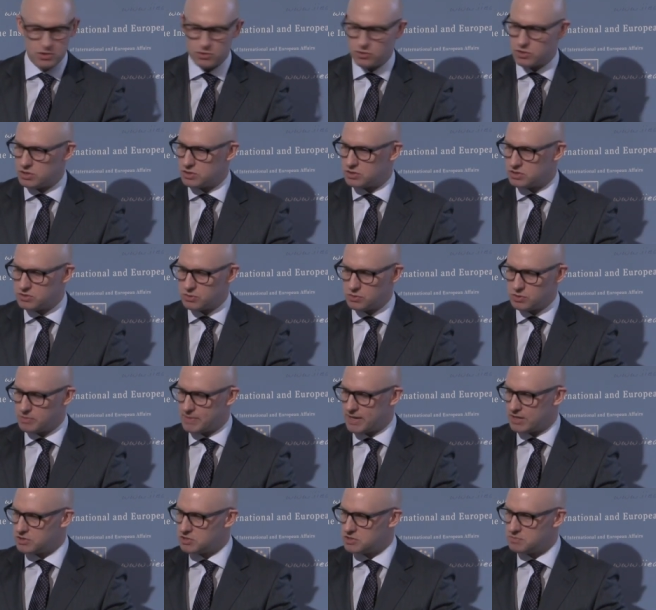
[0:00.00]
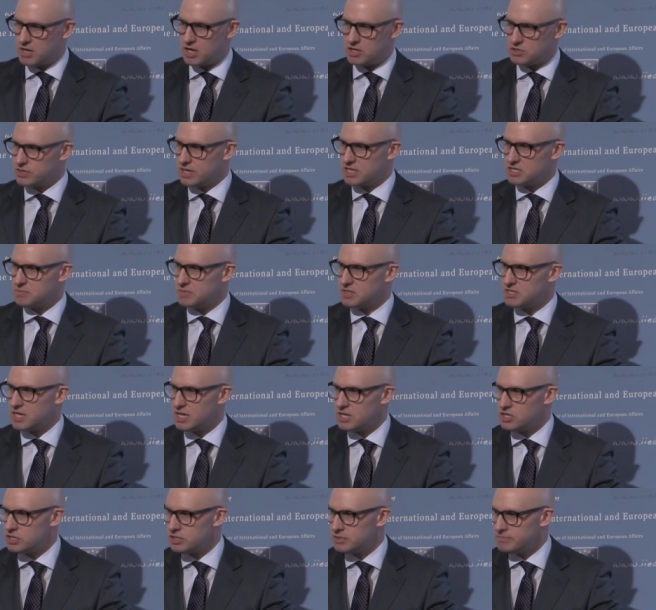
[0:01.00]
or you could talk about smart
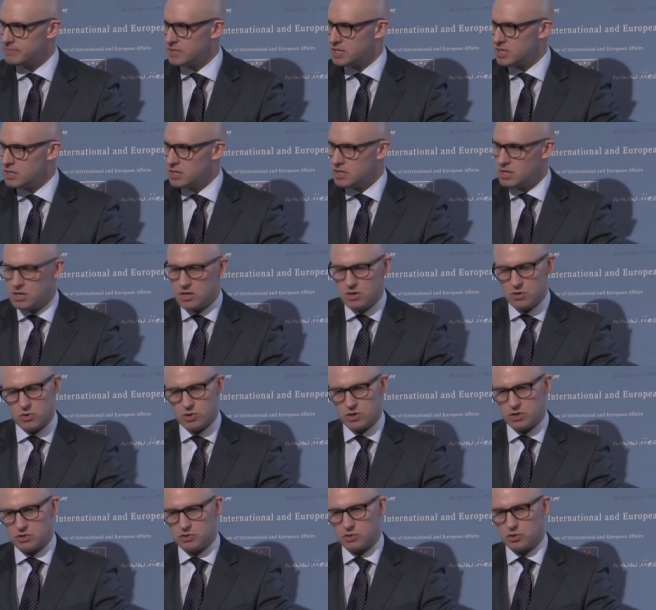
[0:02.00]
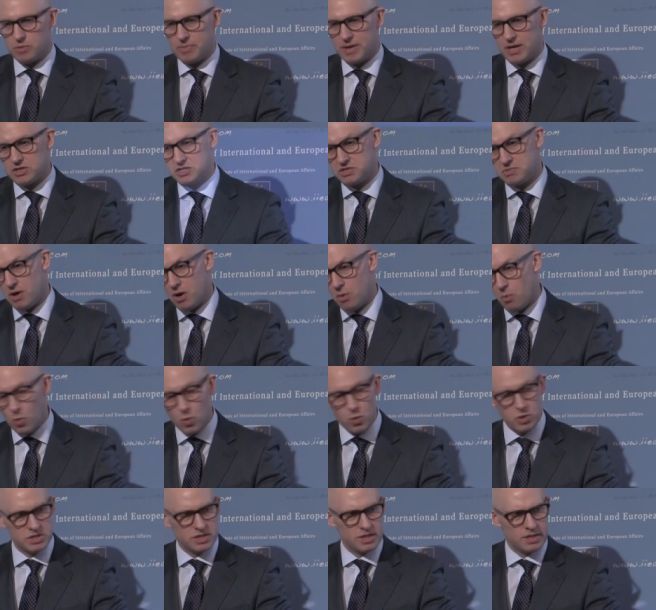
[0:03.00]
transportation, or you could talk about smart
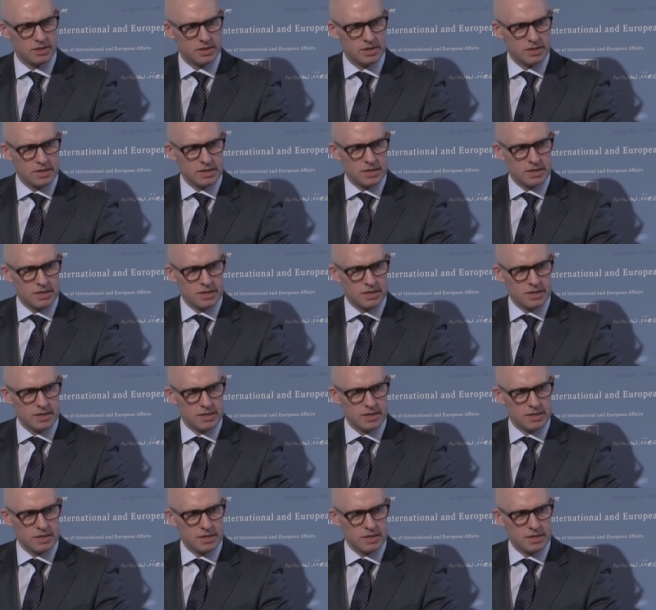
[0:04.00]
water,